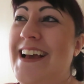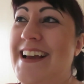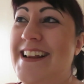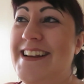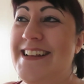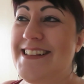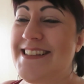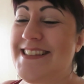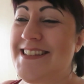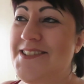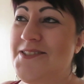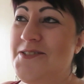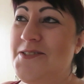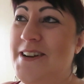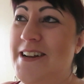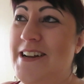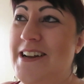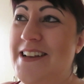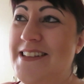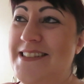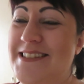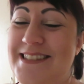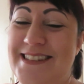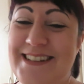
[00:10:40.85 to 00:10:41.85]
And it still
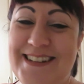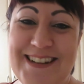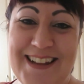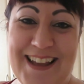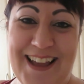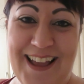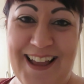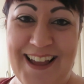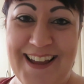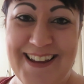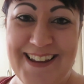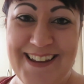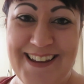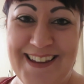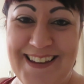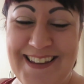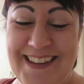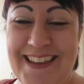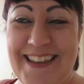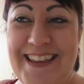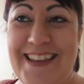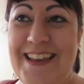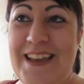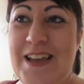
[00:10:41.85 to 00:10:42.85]
hurts today.
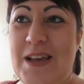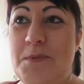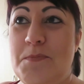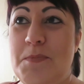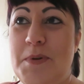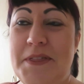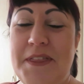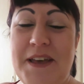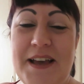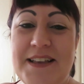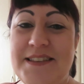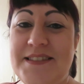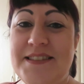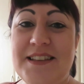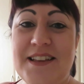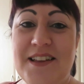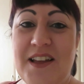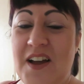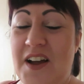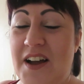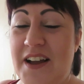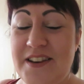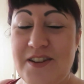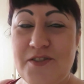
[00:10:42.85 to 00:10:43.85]
But that's the
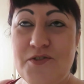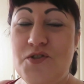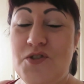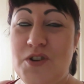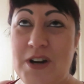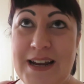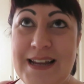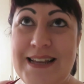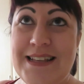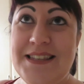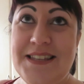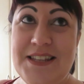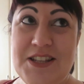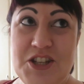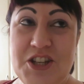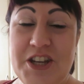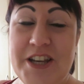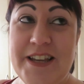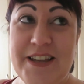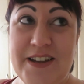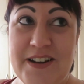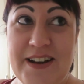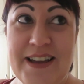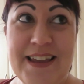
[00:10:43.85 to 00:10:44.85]
kind of crazy
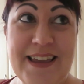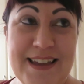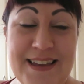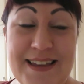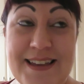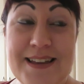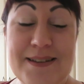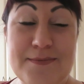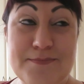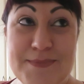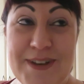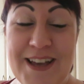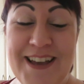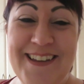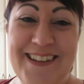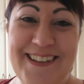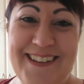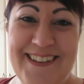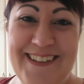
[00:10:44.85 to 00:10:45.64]
chick I am.